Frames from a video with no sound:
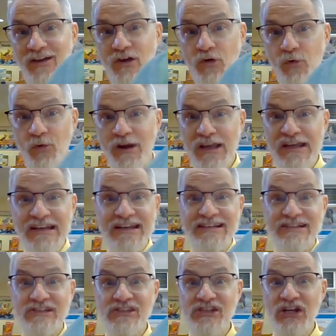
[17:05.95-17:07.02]
Green
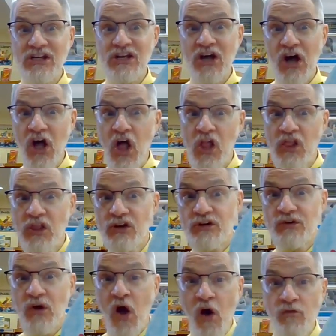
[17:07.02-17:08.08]
is the
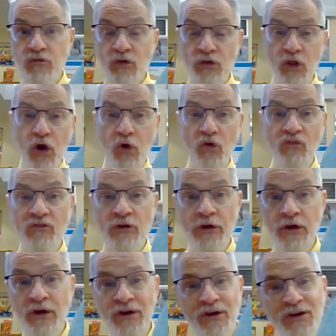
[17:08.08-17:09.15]
color of
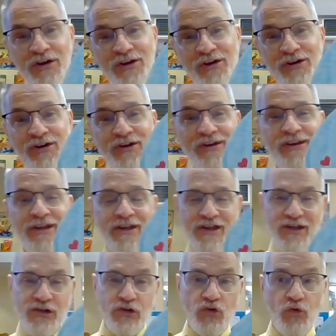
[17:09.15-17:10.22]
clover.
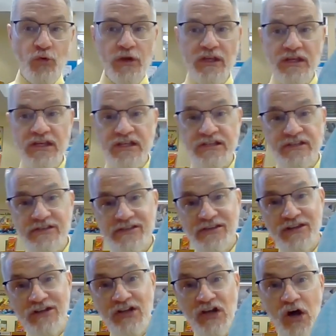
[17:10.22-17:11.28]
Green is
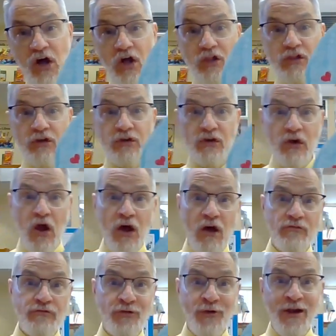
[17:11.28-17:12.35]
the color
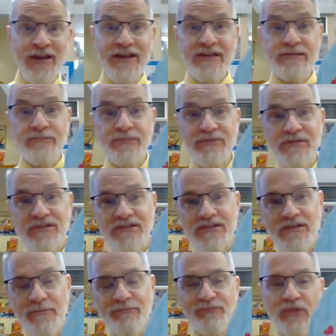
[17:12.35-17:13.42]
of grapes.